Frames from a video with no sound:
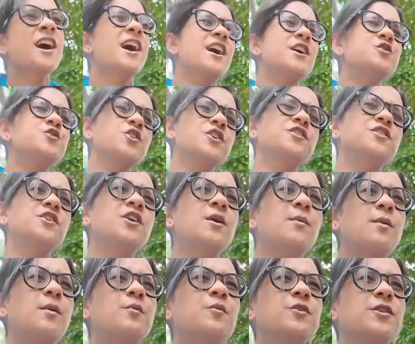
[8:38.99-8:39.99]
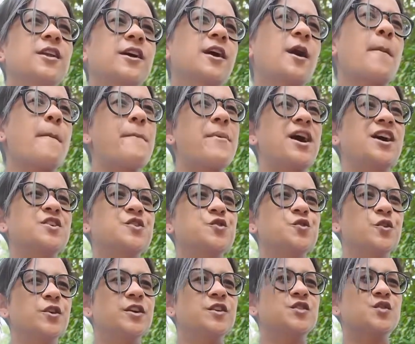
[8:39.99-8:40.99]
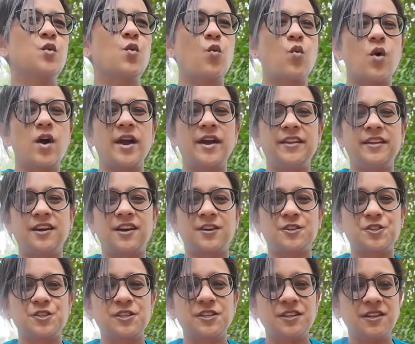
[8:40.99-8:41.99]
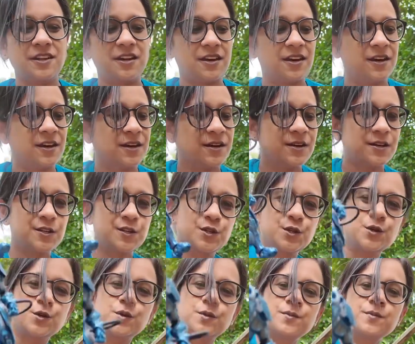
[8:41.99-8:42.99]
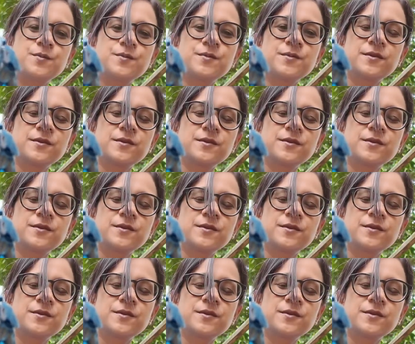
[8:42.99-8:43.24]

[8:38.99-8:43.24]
and try to come up with like a backstory as to why they're actually there. So